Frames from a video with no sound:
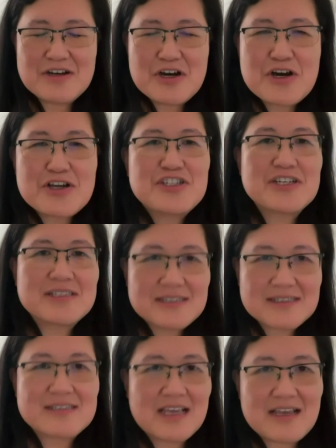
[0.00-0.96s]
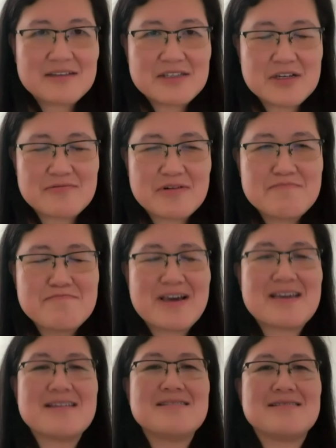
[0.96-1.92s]
urgency to
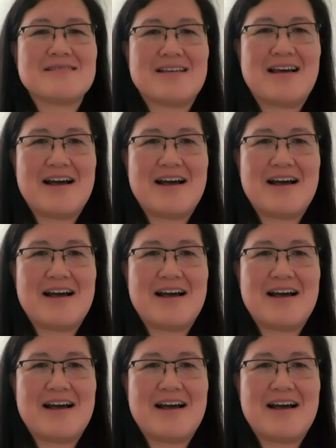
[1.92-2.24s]
remain,